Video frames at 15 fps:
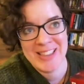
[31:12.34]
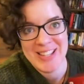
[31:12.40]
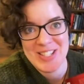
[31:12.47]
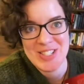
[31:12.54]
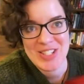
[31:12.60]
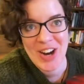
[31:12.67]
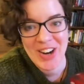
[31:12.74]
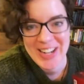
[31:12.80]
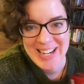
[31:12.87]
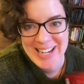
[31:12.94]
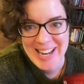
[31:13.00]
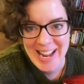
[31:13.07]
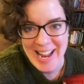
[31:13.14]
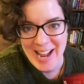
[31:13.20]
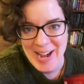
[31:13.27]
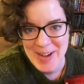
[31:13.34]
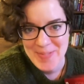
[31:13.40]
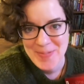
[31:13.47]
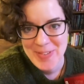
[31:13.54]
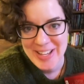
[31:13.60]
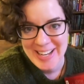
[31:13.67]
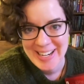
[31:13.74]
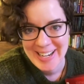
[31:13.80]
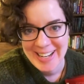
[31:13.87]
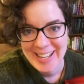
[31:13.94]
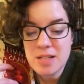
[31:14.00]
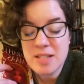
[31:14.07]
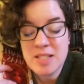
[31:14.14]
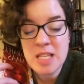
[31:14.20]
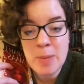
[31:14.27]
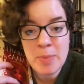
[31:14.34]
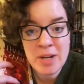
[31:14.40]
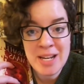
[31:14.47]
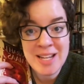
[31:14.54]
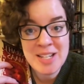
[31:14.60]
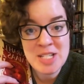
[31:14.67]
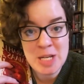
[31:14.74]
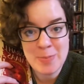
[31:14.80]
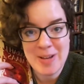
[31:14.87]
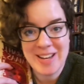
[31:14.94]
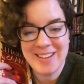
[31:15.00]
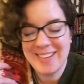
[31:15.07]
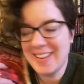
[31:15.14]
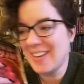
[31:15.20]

starting to happen. Summoning a demon.